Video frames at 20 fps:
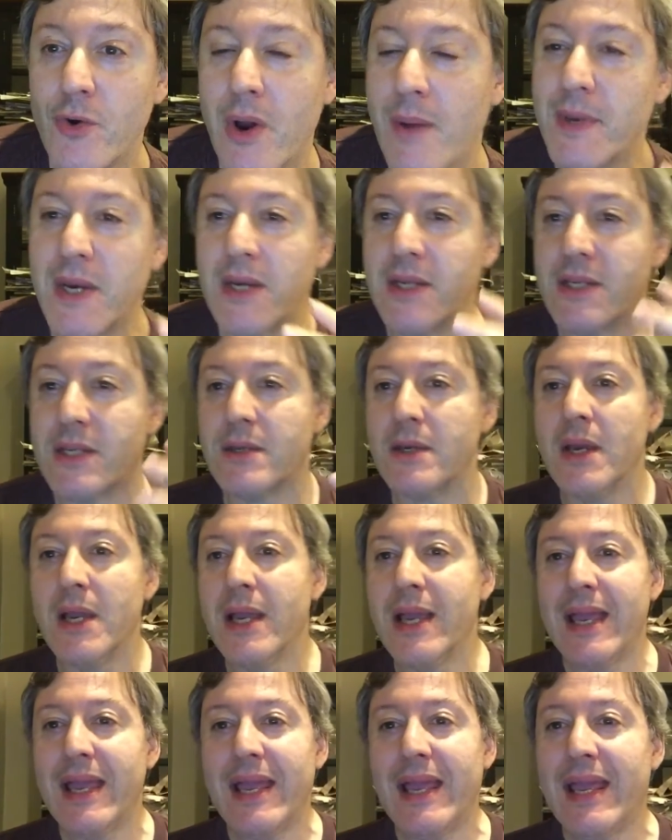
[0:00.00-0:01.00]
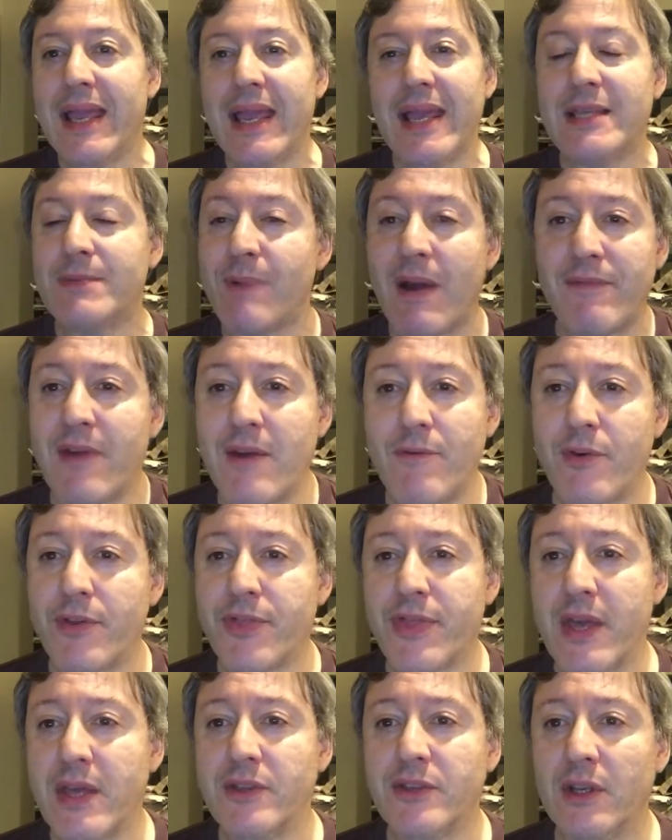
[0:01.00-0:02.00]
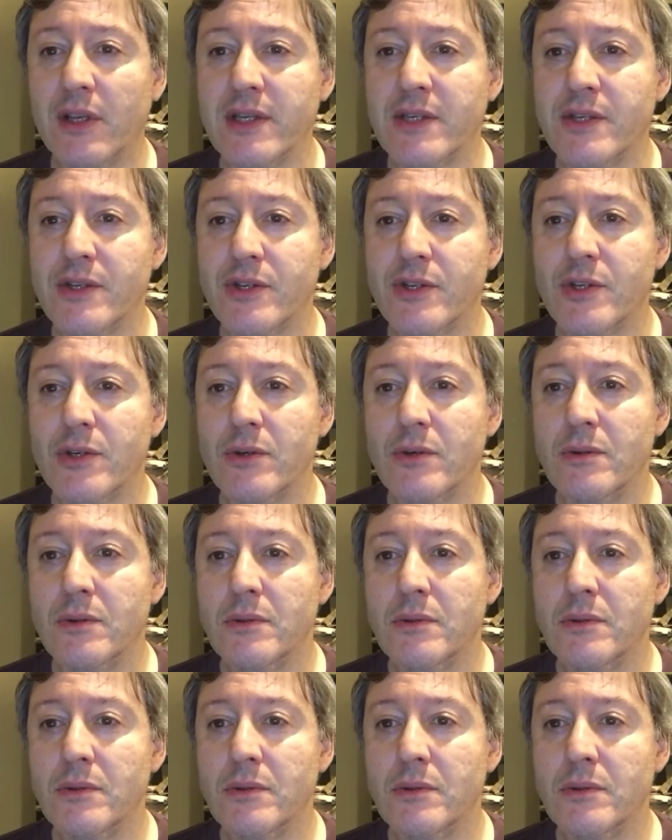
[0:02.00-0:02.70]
I mean, it's my favorite thing to listen to.